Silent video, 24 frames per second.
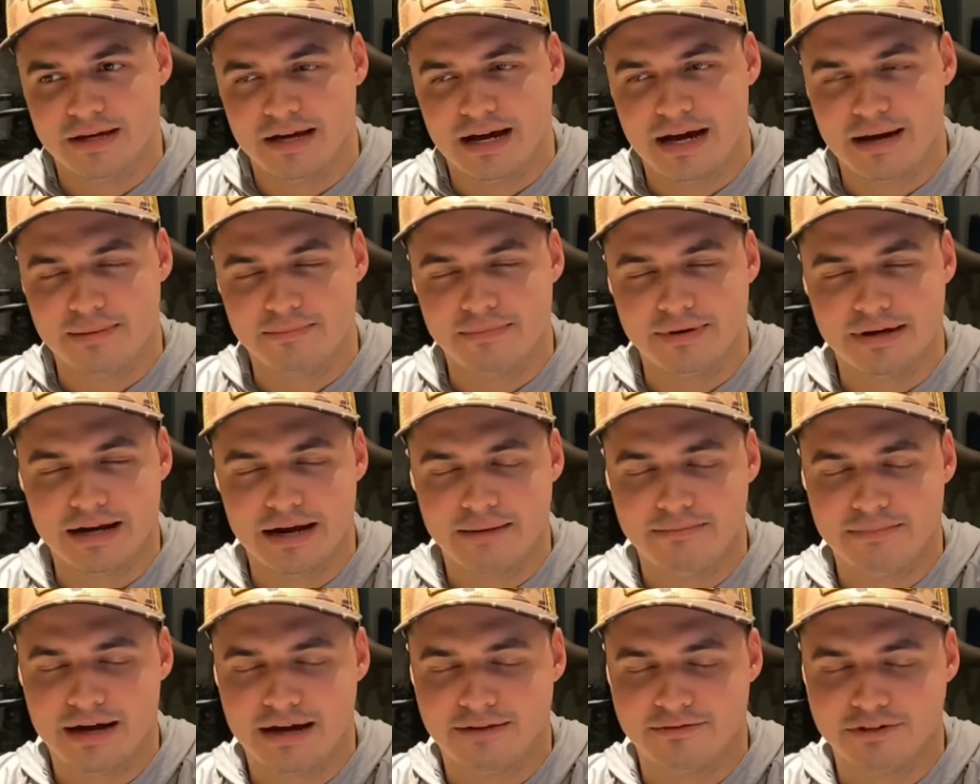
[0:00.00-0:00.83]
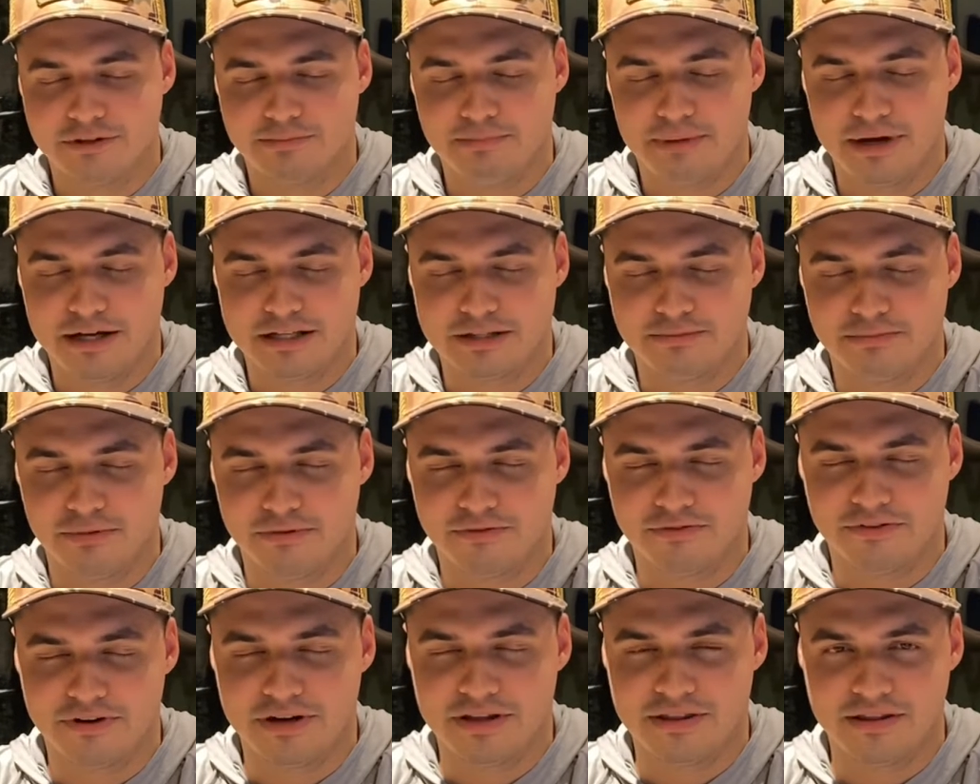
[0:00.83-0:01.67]
But I'm not responsible
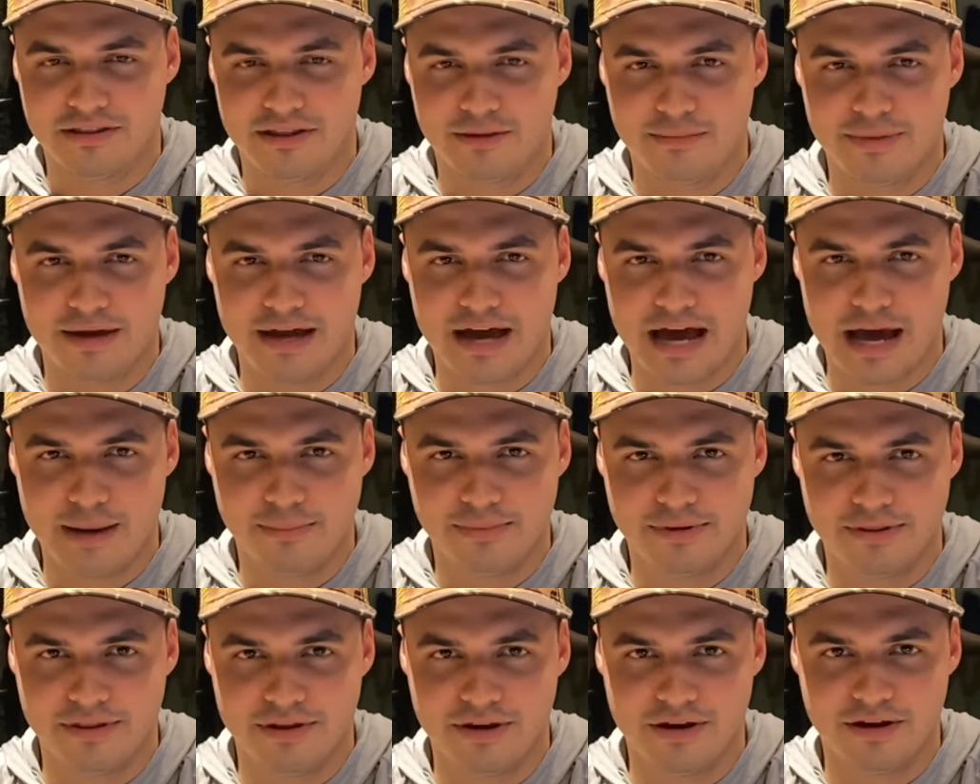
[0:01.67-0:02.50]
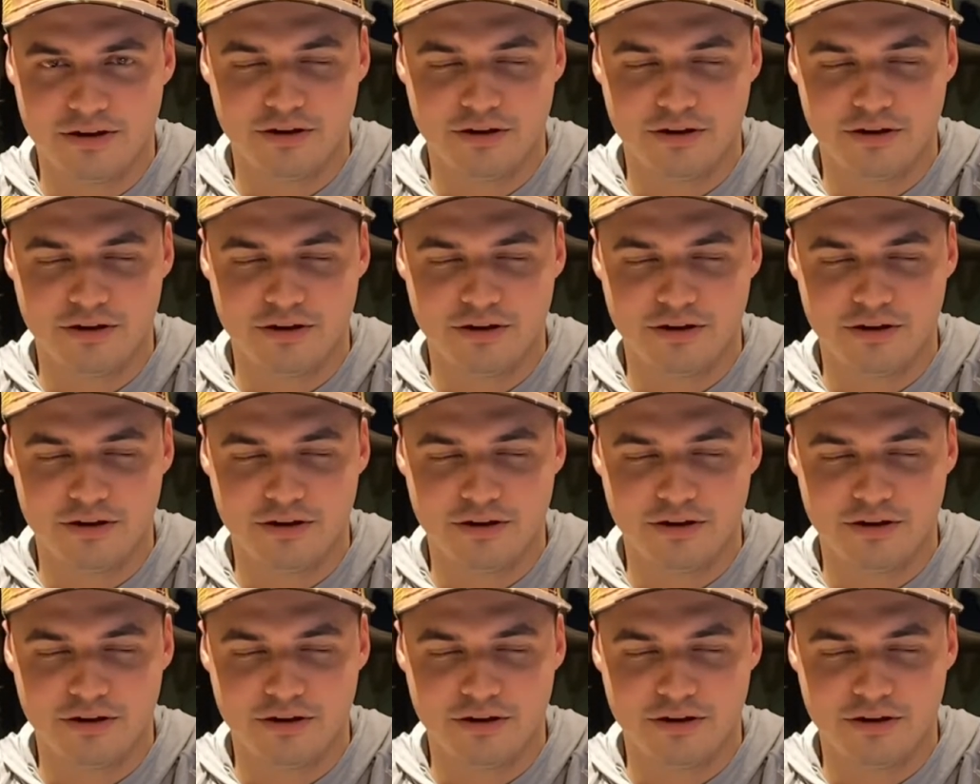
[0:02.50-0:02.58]
for anything that may happen there.